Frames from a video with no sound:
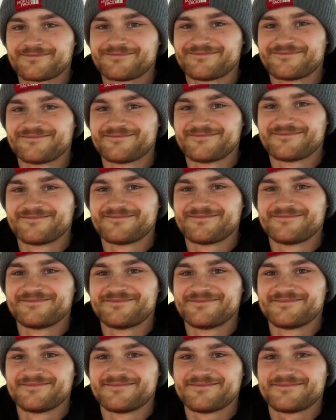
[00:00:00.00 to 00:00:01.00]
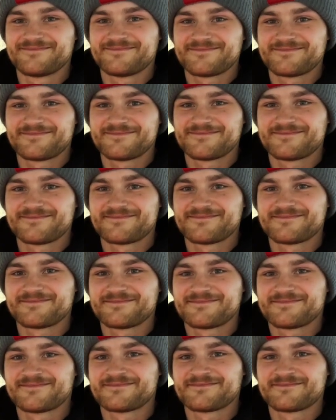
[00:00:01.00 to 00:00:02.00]

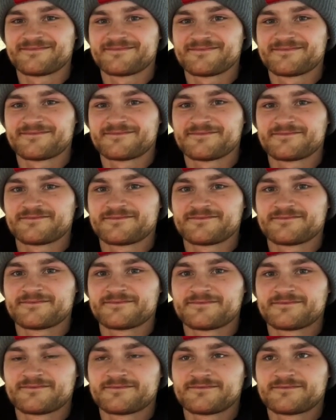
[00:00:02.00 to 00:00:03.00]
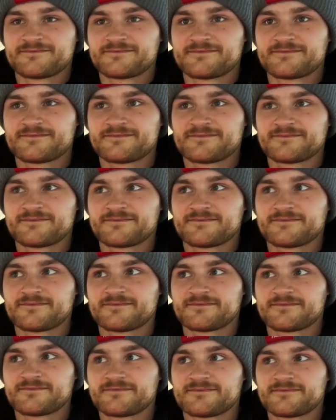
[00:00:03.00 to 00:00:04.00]

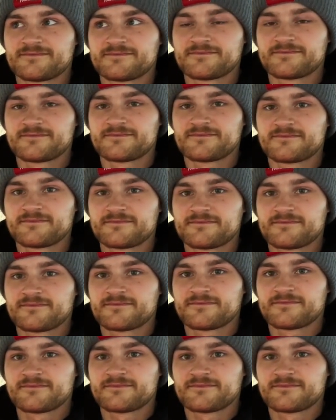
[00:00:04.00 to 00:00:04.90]
No words are spoken by the person on screen.